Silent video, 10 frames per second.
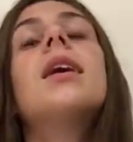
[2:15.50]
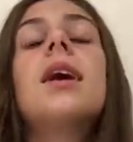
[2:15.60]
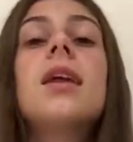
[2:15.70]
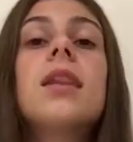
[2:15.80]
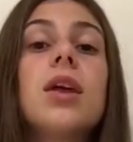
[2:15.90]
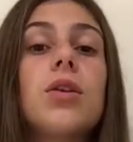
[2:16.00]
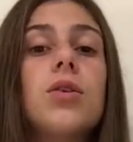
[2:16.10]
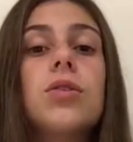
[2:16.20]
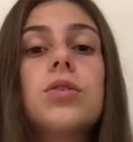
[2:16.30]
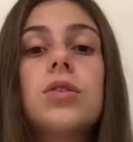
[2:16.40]
and then
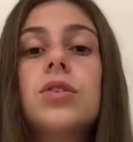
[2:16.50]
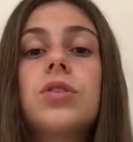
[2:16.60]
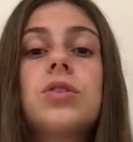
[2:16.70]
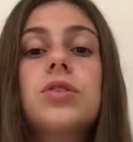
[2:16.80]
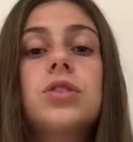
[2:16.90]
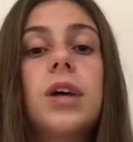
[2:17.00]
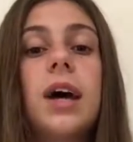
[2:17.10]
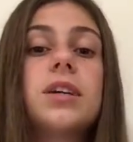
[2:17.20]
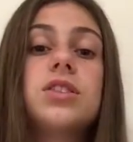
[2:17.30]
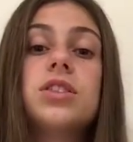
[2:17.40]

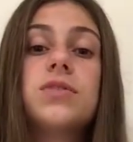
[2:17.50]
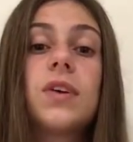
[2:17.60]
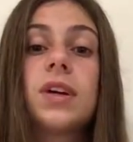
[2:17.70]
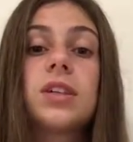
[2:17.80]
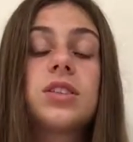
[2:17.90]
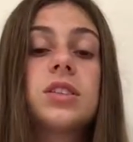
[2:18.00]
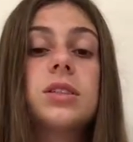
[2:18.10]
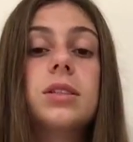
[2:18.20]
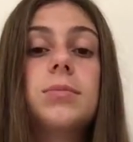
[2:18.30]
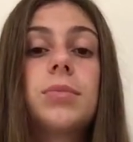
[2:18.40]
as she's falling
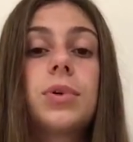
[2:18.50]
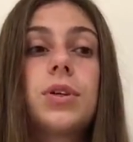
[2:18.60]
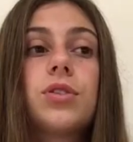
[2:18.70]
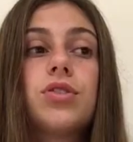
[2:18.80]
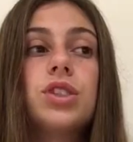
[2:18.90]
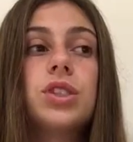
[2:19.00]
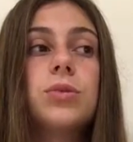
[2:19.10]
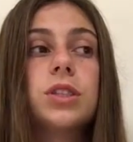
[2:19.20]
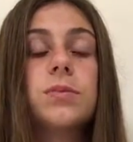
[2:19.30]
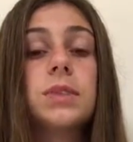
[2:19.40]
asleep, she
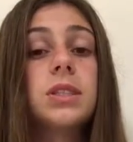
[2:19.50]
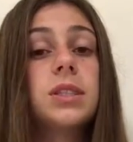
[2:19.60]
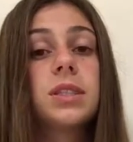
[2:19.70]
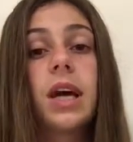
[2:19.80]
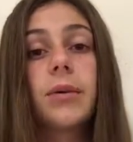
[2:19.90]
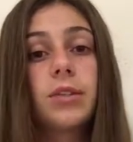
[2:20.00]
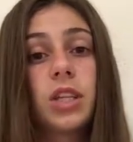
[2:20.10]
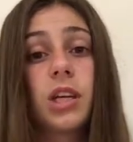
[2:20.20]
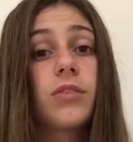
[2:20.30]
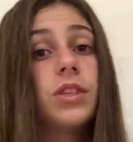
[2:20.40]
whispers, I wish I
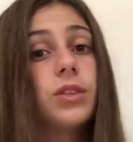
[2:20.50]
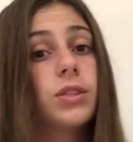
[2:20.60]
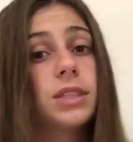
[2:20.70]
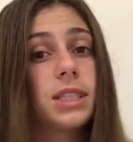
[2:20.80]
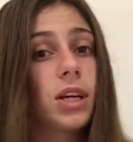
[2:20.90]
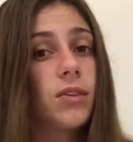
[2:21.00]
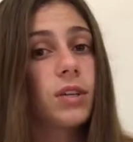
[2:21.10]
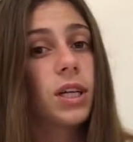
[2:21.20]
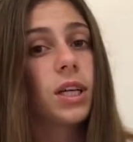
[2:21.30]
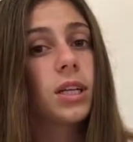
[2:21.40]
could redo this day over
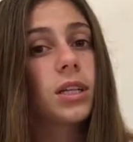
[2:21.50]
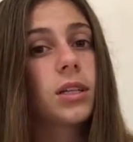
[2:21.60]
again.